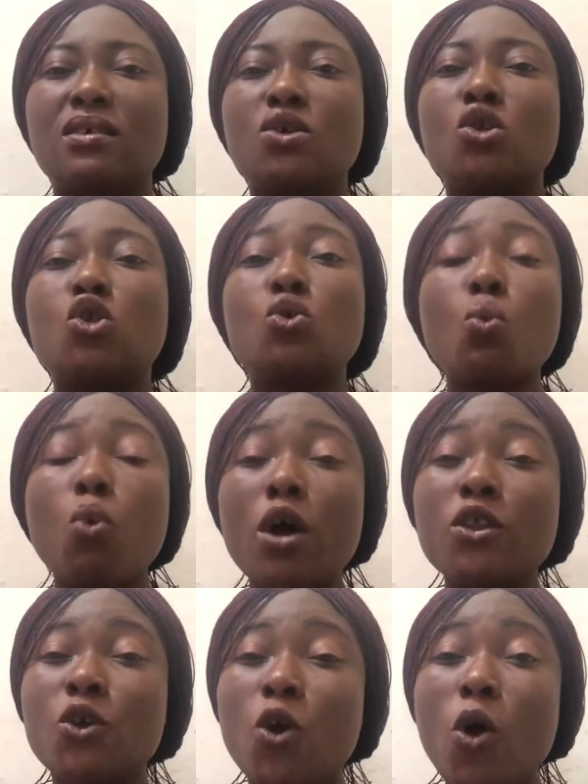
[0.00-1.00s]
to
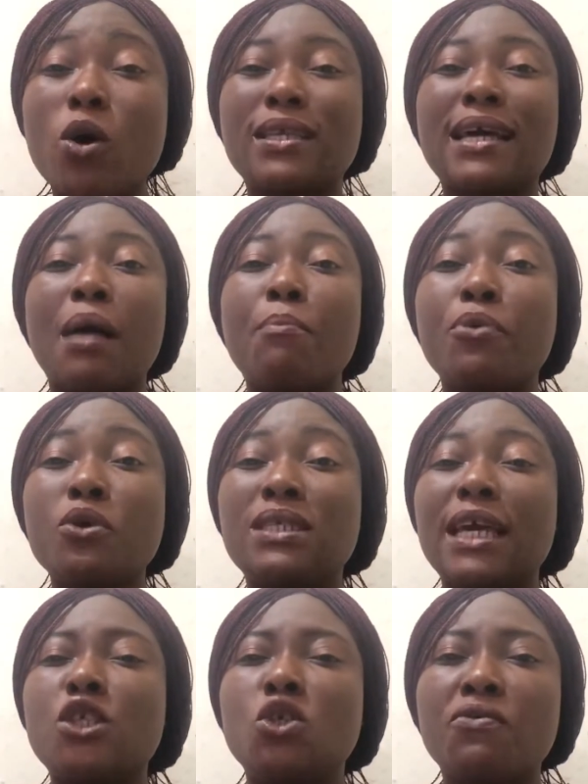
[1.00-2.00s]
what God can
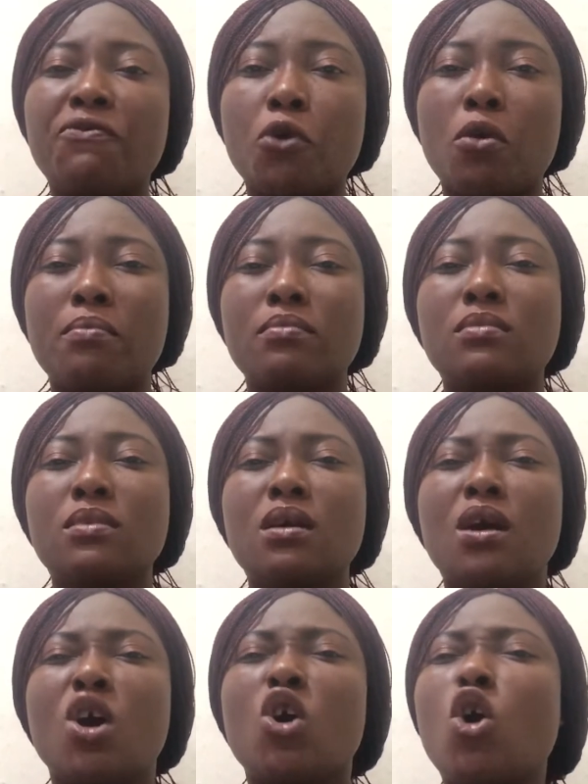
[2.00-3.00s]
protect you from.
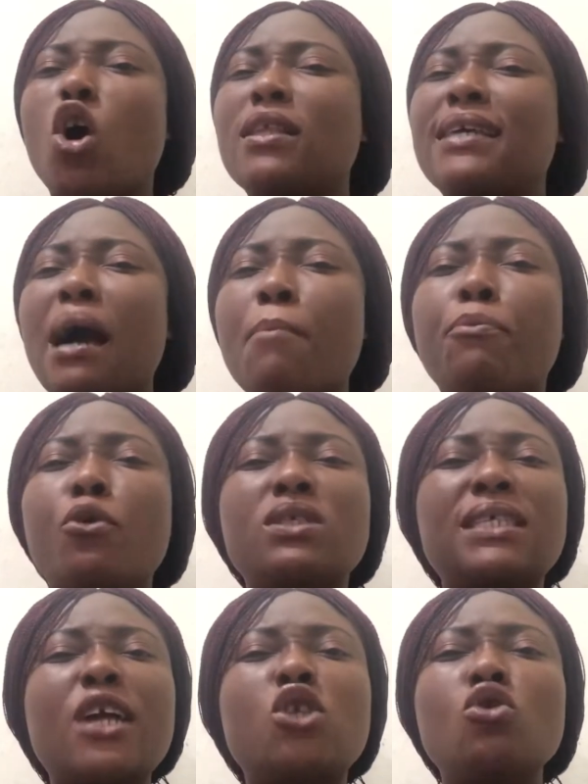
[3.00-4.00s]
God can
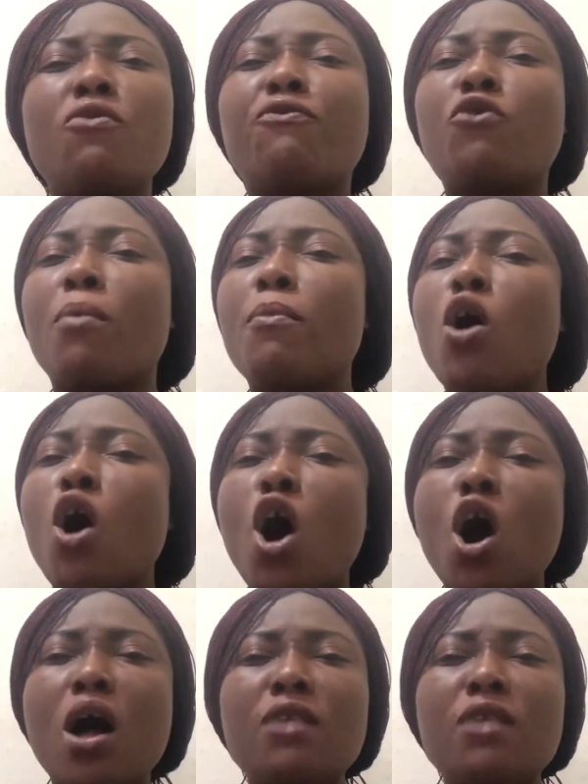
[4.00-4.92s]
protect you from all